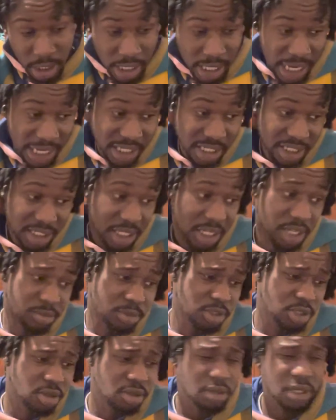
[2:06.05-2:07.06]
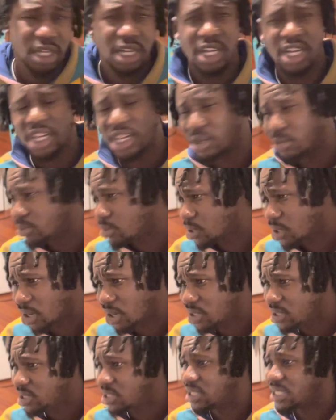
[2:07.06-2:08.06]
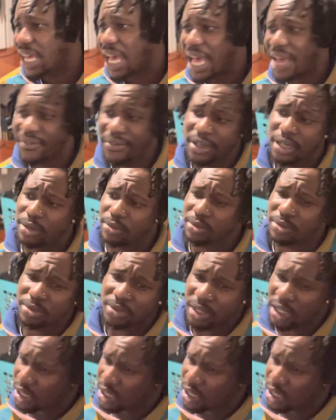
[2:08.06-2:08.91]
I did Curly Stav and